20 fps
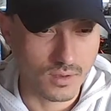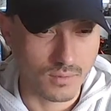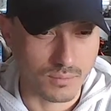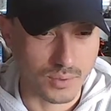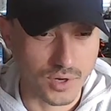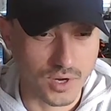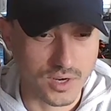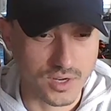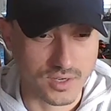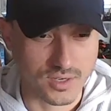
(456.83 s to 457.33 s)
The
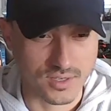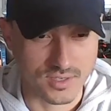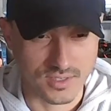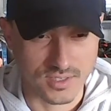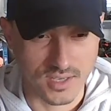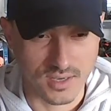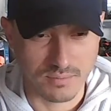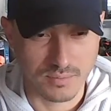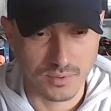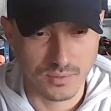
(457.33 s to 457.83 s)
product
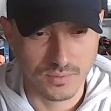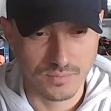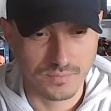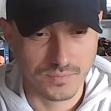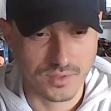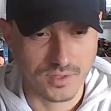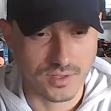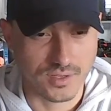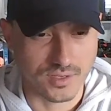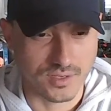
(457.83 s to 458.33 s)

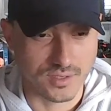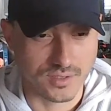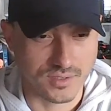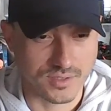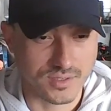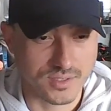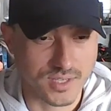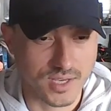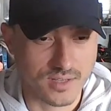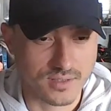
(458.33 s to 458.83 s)
example
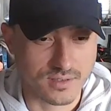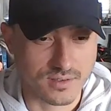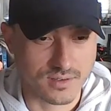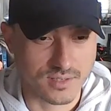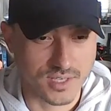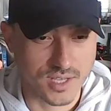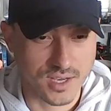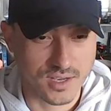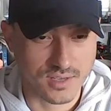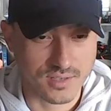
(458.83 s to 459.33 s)
is
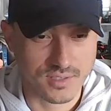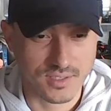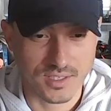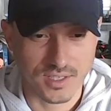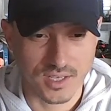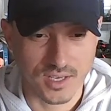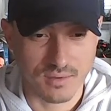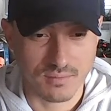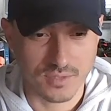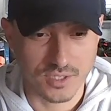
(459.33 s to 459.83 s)
TensorTech
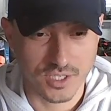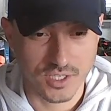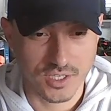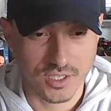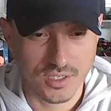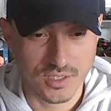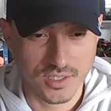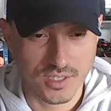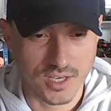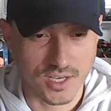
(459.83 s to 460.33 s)

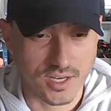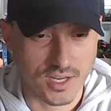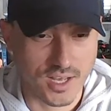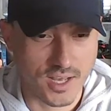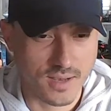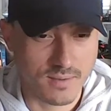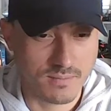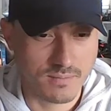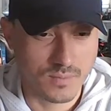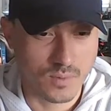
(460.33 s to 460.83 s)
CMG
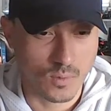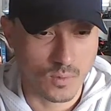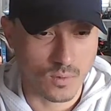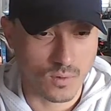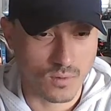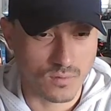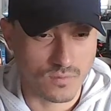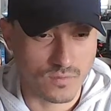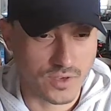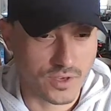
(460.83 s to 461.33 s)
10M
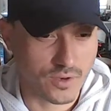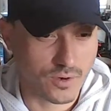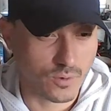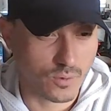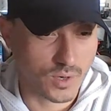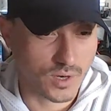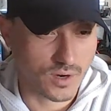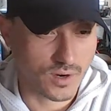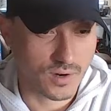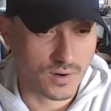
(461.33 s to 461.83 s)
or
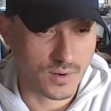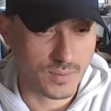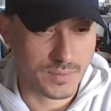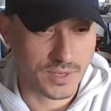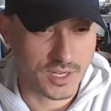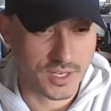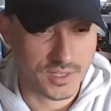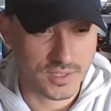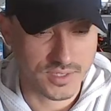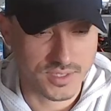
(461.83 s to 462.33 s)
ViaWare
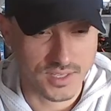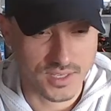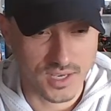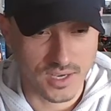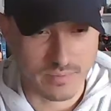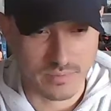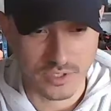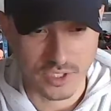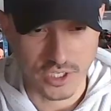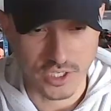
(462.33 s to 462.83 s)
Mini
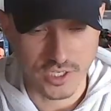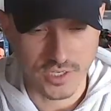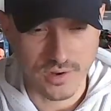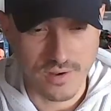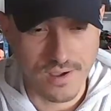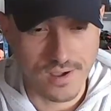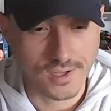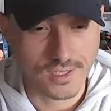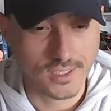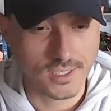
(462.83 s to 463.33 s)

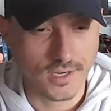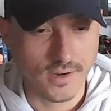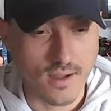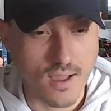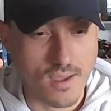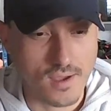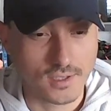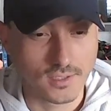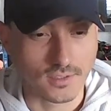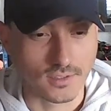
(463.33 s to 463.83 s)
CMG.
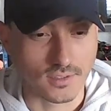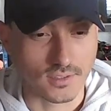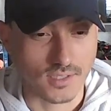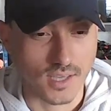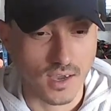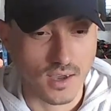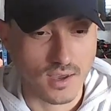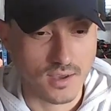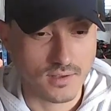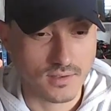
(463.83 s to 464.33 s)
The
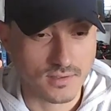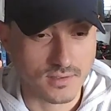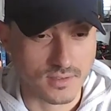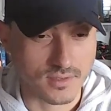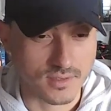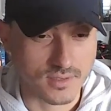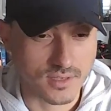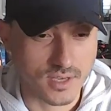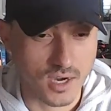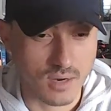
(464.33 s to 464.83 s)
size,
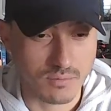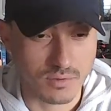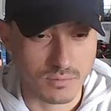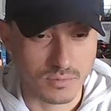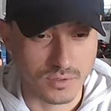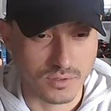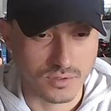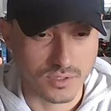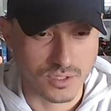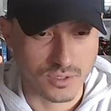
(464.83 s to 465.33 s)
it's
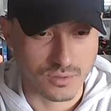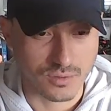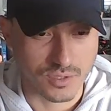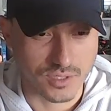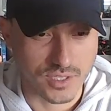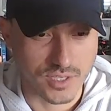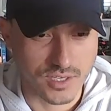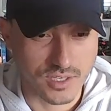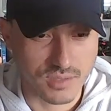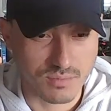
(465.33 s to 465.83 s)
comparable to a
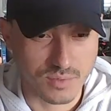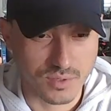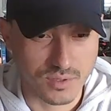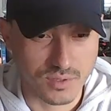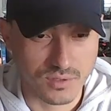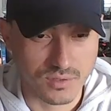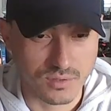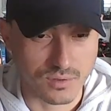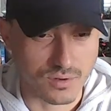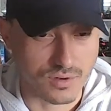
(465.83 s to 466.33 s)
tennis
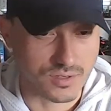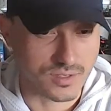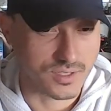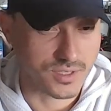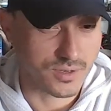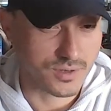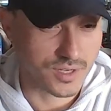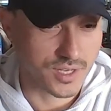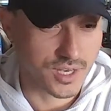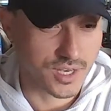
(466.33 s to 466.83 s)
ball or a
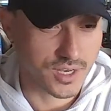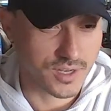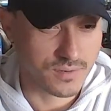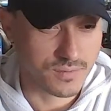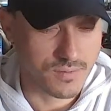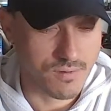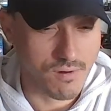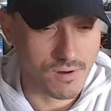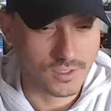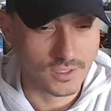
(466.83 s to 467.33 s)
soda
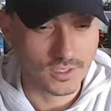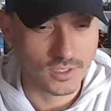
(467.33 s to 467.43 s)
can.